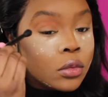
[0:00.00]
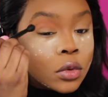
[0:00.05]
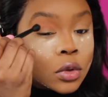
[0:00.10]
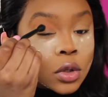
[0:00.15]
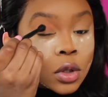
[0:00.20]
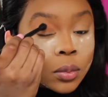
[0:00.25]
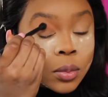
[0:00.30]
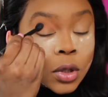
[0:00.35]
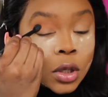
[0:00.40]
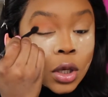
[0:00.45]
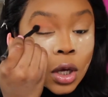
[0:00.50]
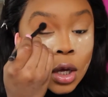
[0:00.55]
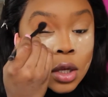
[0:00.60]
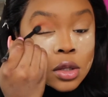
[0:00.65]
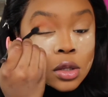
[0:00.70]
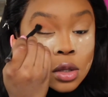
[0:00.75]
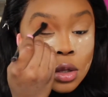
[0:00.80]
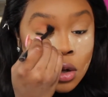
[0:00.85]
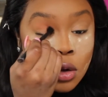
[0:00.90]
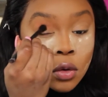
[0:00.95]
Some of you
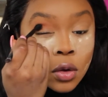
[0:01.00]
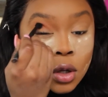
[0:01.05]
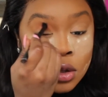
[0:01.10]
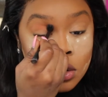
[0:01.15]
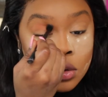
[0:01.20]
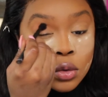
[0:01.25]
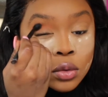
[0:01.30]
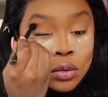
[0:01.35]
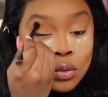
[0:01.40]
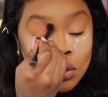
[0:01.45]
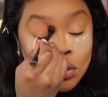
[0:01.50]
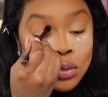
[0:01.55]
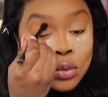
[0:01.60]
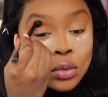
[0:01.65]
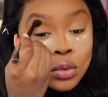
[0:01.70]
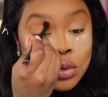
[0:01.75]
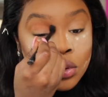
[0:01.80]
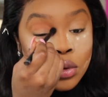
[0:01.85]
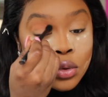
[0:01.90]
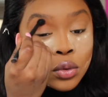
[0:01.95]
guys know I
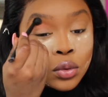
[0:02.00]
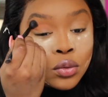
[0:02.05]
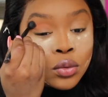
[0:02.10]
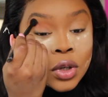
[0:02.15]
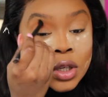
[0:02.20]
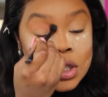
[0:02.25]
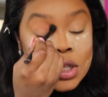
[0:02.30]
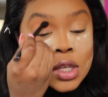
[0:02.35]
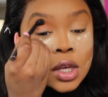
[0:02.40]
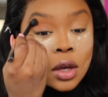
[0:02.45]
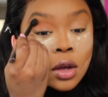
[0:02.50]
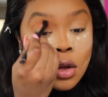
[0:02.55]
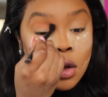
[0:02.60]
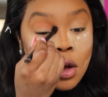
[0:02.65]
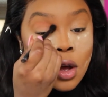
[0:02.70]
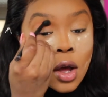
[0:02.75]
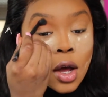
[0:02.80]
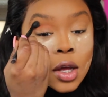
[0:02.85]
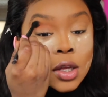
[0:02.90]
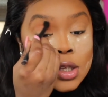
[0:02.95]
do retail
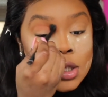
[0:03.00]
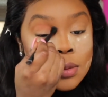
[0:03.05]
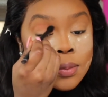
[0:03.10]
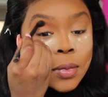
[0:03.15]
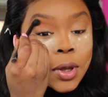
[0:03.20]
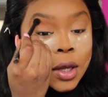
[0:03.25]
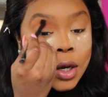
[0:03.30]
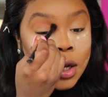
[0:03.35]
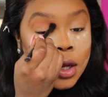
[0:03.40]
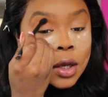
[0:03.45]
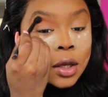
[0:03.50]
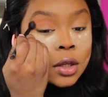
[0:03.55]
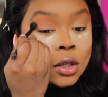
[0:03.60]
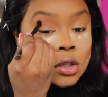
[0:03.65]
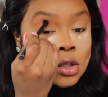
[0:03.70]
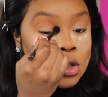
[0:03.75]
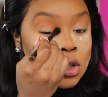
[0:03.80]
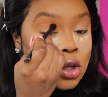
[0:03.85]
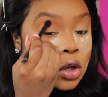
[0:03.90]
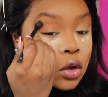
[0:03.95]

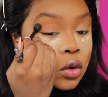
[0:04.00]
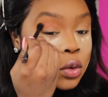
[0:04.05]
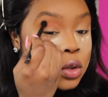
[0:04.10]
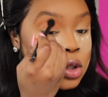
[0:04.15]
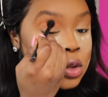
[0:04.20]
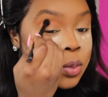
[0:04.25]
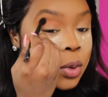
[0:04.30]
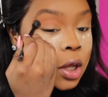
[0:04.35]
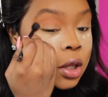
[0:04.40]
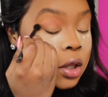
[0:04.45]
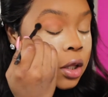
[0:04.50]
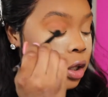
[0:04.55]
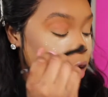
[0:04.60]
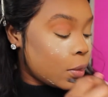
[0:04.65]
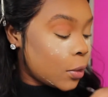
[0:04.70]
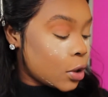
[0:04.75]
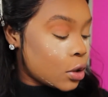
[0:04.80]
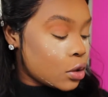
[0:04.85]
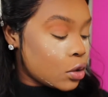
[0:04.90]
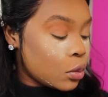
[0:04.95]
cosmetics. So it's probably
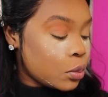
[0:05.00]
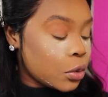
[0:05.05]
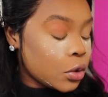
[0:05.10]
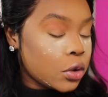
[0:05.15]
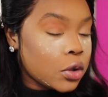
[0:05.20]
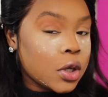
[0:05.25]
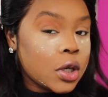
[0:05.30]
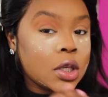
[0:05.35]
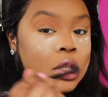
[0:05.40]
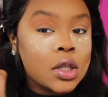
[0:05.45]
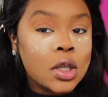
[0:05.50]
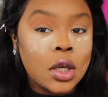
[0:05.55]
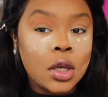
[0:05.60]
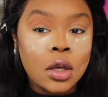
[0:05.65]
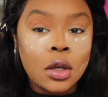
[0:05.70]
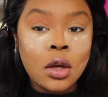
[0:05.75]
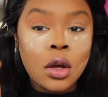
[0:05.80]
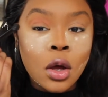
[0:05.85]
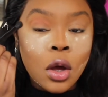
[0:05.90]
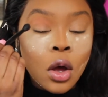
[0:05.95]
gonna be super
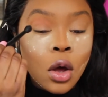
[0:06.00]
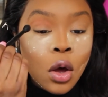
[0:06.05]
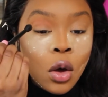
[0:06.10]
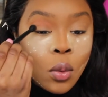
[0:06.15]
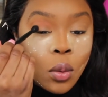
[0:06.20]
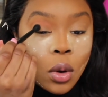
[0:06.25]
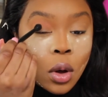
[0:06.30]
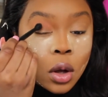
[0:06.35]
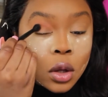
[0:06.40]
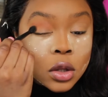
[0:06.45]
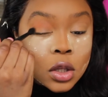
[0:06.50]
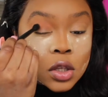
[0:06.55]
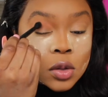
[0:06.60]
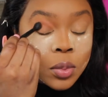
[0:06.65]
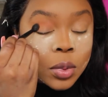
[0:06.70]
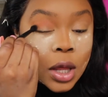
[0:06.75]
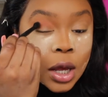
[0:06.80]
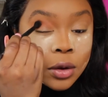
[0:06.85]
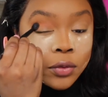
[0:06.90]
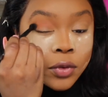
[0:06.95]
crazy with all these
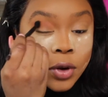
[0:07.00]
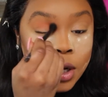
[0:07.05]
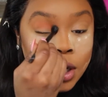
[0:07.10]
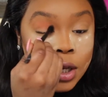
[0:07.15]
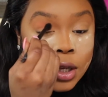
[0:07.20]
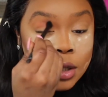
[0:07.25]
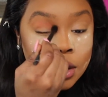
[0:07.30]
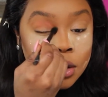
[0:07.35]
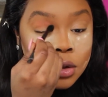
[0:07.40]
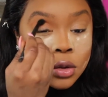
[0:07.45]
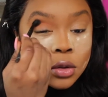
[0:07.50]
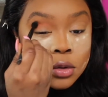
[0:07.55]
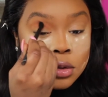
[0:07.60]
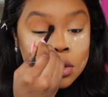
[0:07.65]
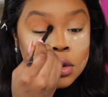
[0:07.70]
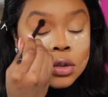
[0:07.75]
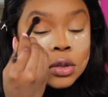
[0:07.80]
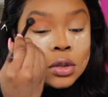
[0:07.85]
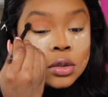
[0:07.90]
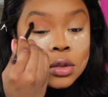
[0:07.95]
Black Friday
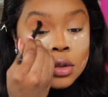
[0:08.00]
deals.